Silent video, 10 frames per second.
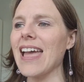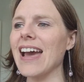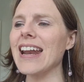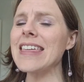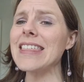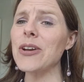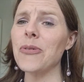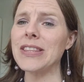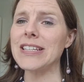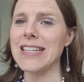And I think
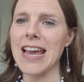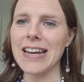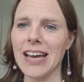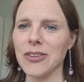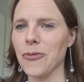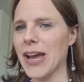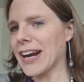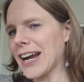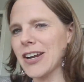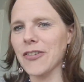with data and the way
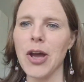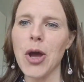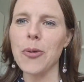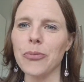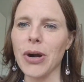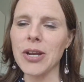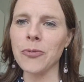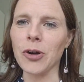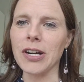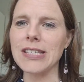our kind of brain
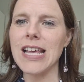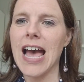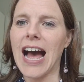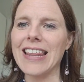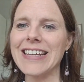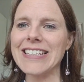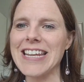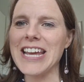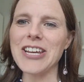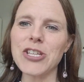works, I think
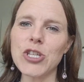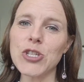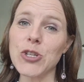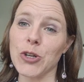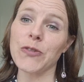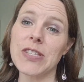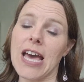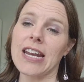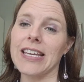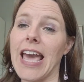data serves
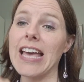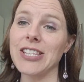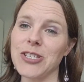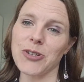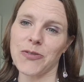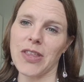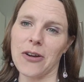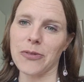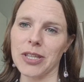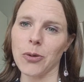that and can serve
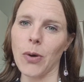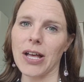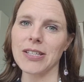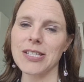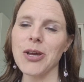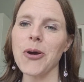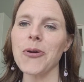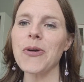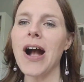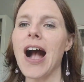that really well.
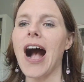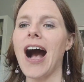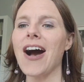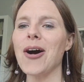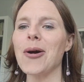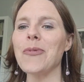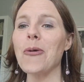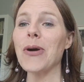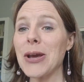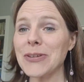So
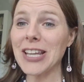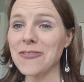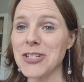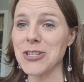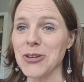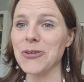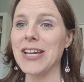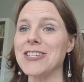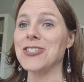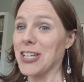what I would love to do
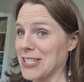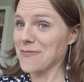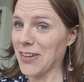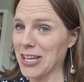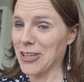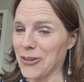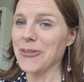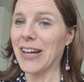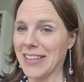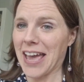is just invite you
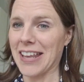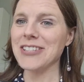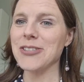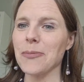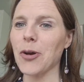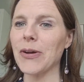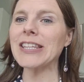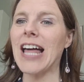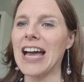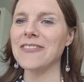again. So I'm going
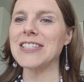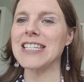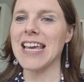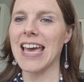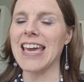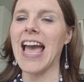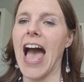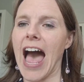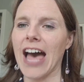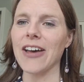live today
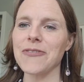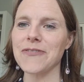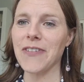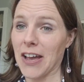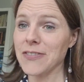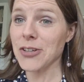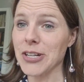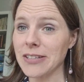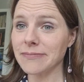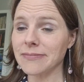at
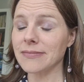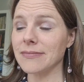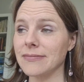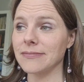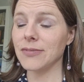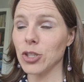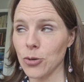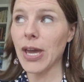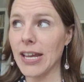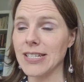5:30
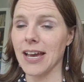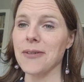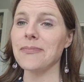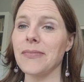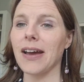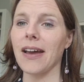UK time.